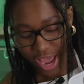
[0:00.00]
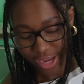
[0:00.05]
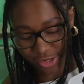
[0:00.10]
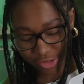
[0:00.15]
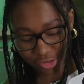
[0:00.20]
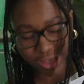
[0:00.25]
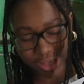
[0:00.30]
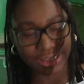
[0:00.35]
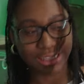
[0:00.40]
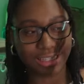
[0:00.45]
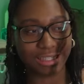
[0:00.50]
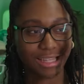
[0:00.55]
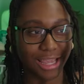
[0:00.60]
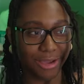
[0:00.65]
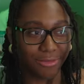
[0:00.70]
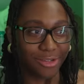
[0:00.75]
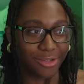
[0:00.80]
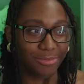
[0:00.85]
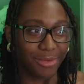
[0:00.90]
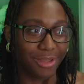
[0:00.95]
I do like the
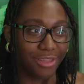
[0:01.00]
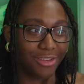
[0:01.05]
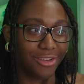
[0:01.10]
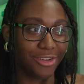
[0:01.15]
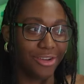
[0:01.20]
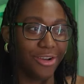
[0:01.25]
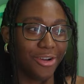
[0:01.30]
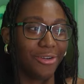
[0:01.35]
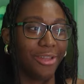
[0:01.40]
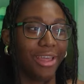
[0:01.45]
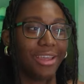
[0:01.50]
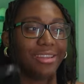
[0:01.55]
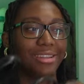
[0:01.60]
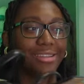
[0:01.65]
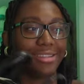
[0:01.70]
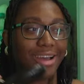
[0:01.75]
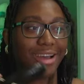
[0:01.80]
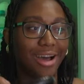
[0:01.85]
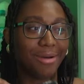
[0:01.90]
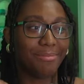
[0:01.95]
sandwich method, you know, like the
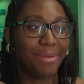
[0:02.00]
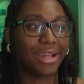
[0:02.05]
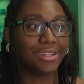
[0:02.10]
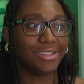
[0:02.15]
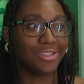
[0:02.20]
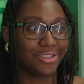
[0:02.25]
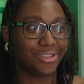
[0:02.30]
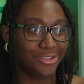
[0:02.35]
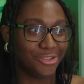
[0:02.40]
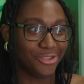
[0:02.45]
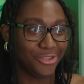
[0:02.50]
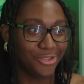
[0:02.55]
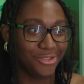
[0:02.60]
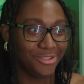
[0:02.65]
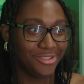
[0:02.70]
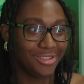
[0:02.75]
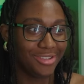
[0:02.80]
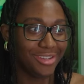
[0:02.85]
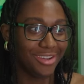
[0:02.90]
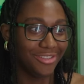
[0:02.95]
top matches the
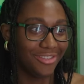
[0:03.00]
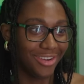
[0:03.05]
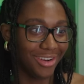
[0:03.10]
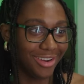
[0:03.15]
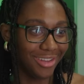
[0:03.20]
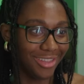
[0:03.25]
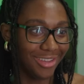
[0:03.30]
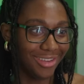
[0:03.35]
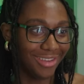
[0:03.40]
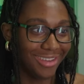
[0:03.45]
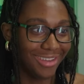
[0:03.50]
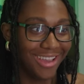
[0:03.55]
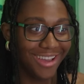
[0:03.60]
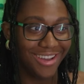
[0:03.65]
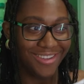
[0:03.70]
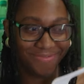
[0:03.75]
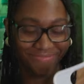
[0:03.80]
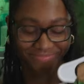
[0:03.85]
shoes. You ever heard of that? Yeah?